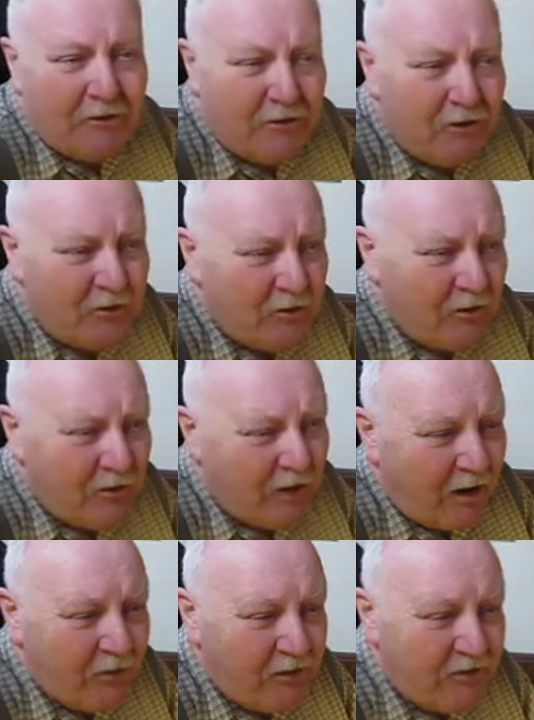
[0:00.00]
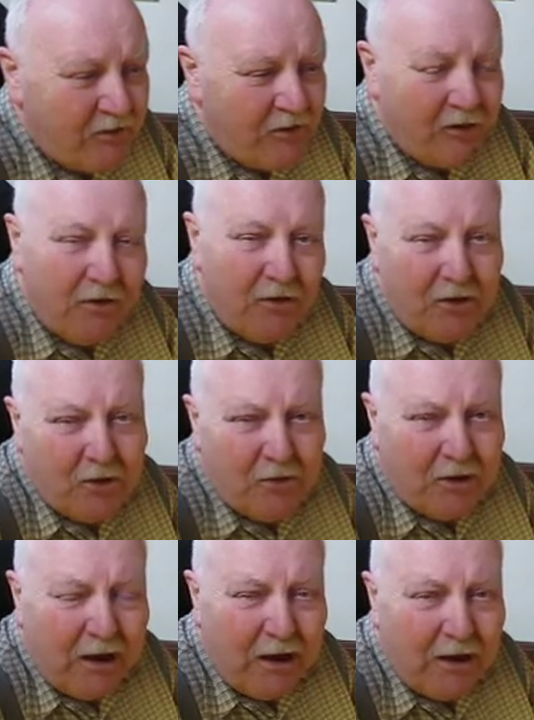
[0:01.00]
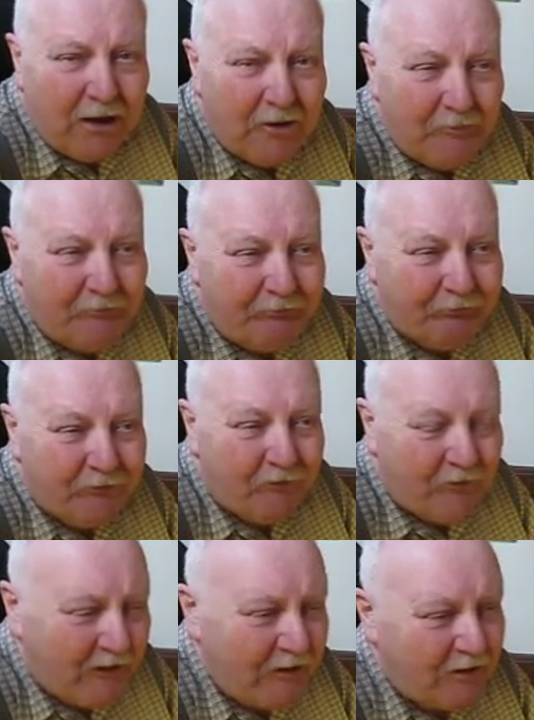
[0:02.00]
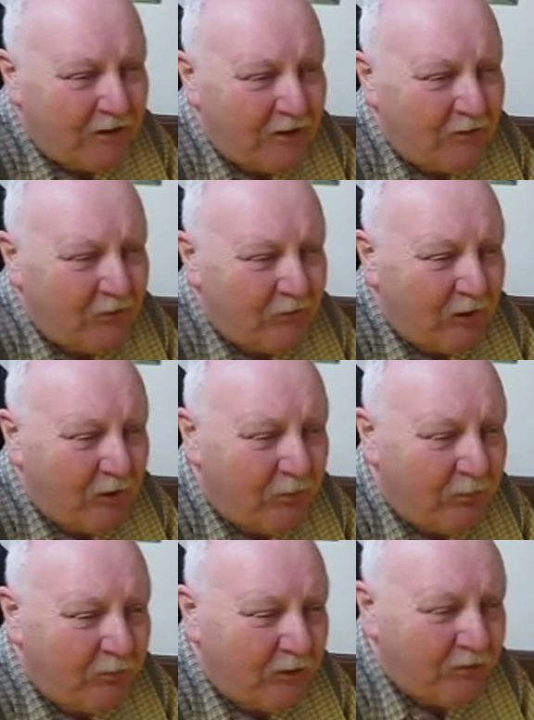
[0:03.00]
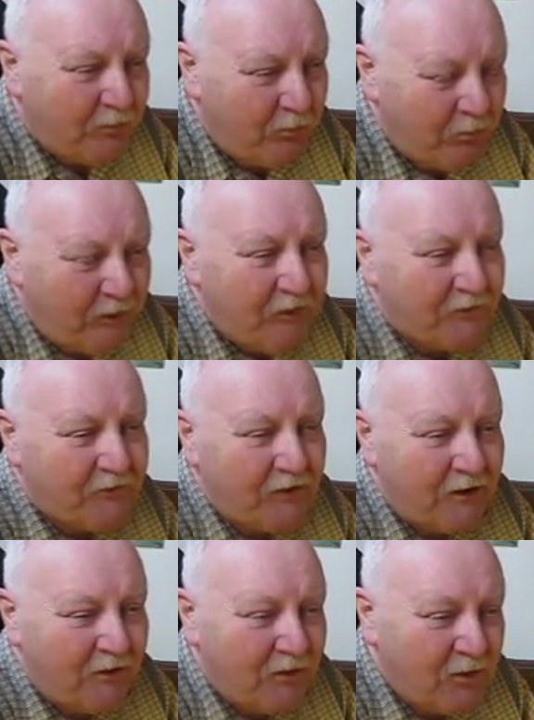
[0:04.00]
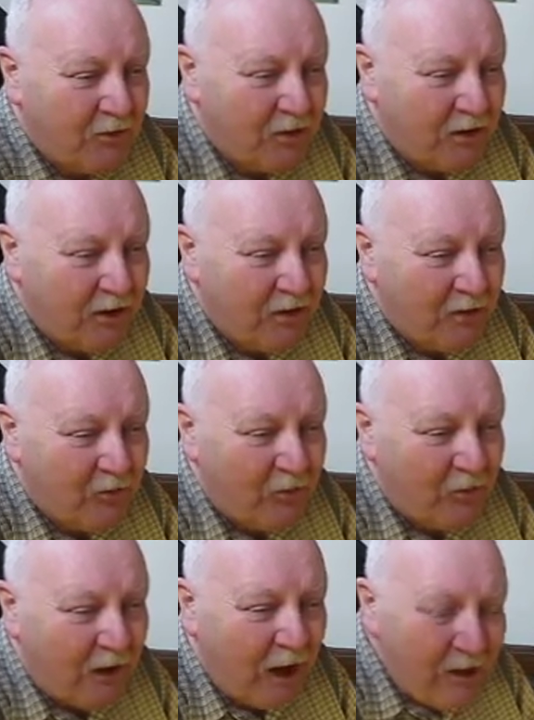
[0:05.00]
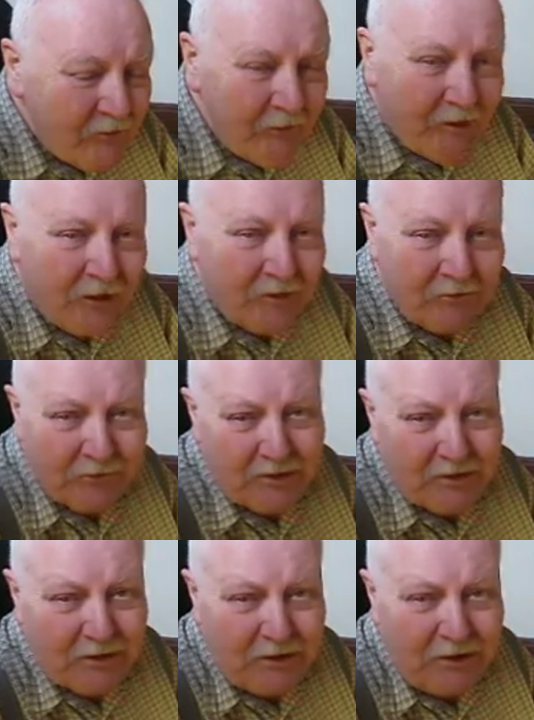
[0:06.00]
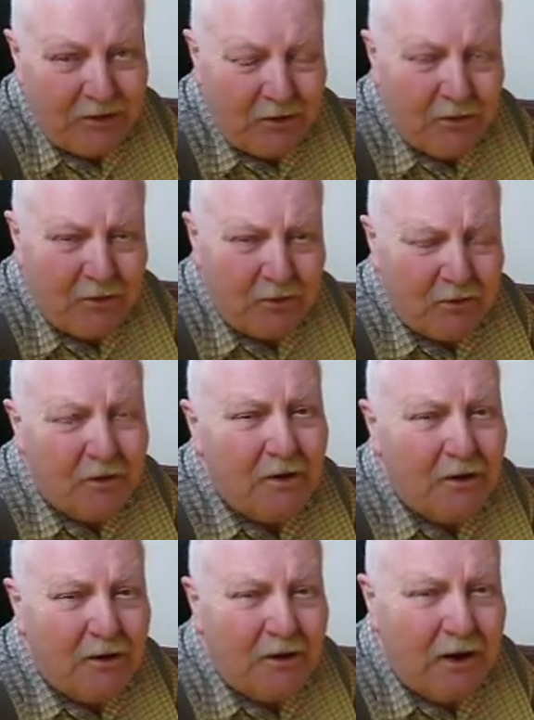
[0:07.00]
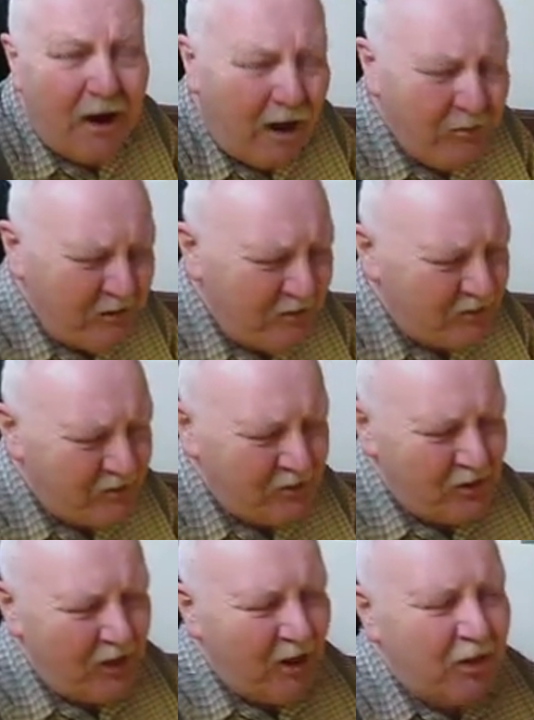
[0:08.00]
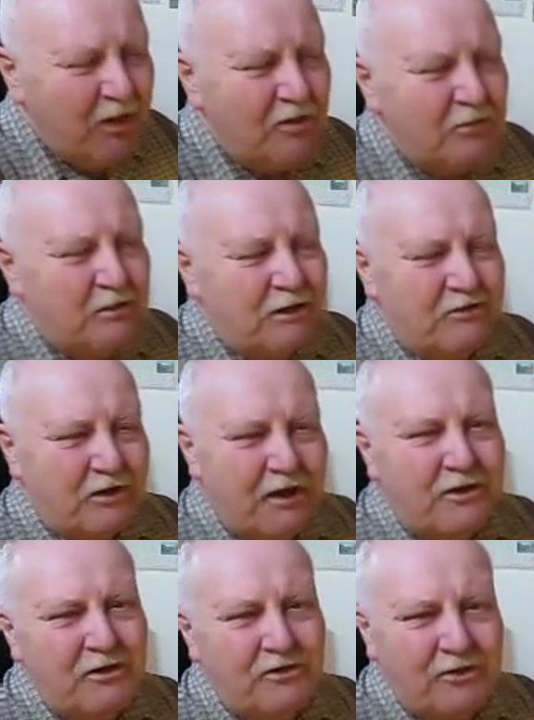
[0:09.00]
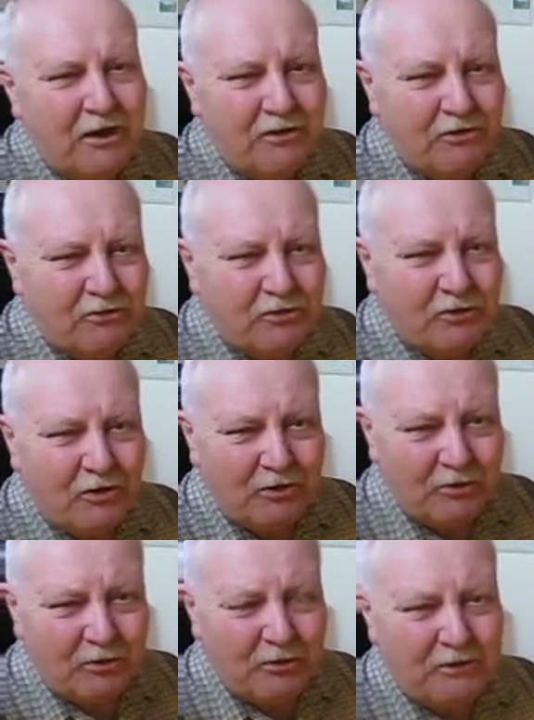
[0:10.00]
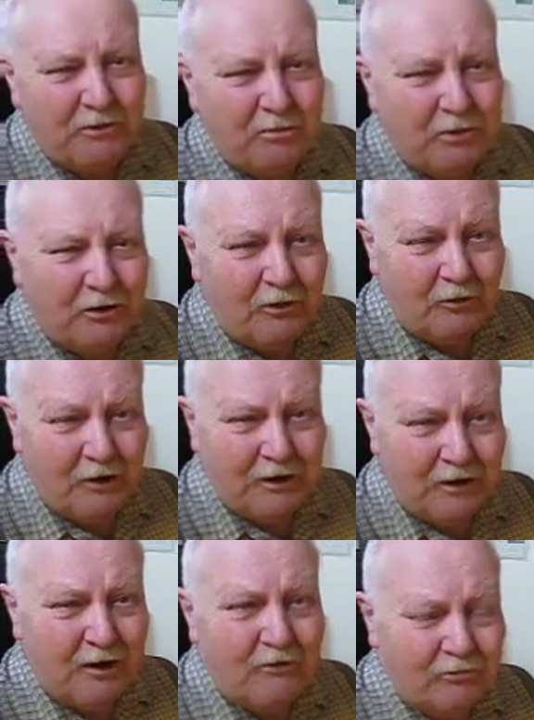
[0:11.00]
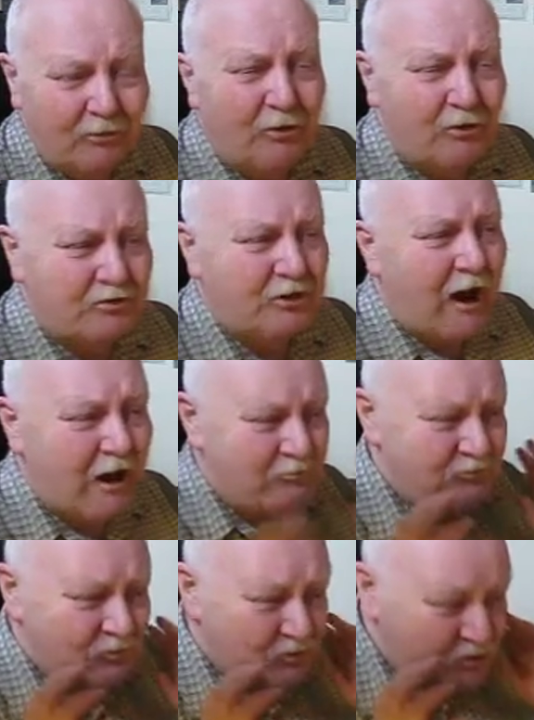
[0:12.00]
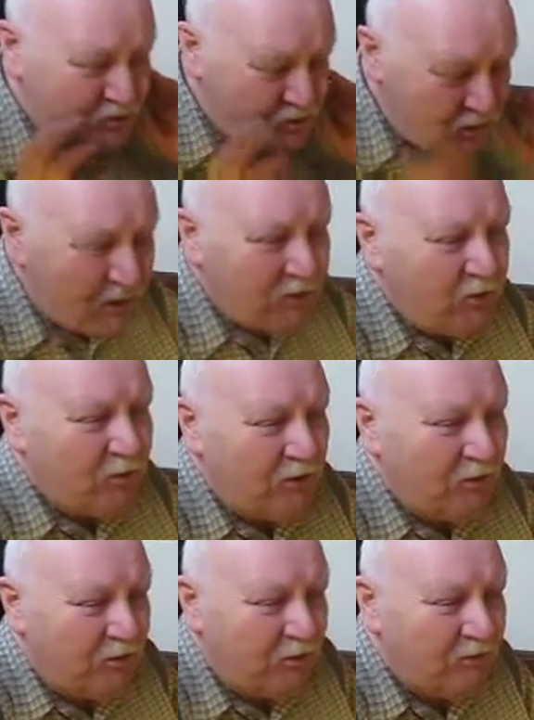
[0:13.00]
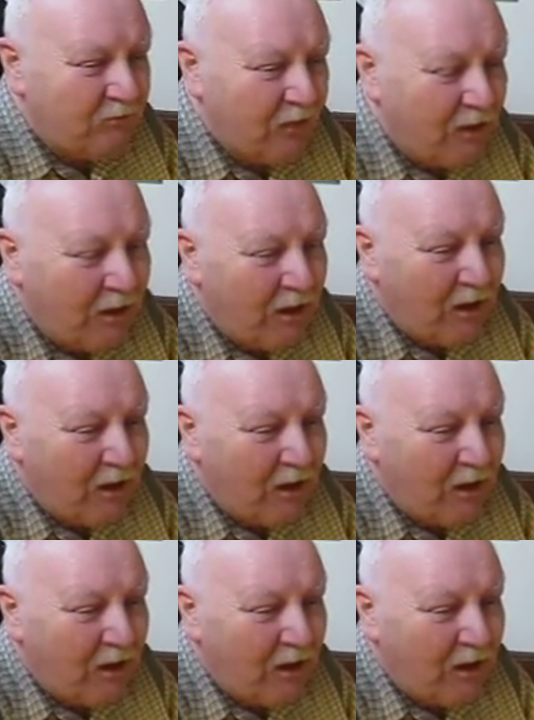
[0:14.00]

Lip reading: you know, I mean, instead of the UK. Frankly, we've got a much bigger say in the UK than we will ever have under the EU. I mean, there's nothing that makes any sense for Scotland to be independent right now, folks. I genuinely believe that,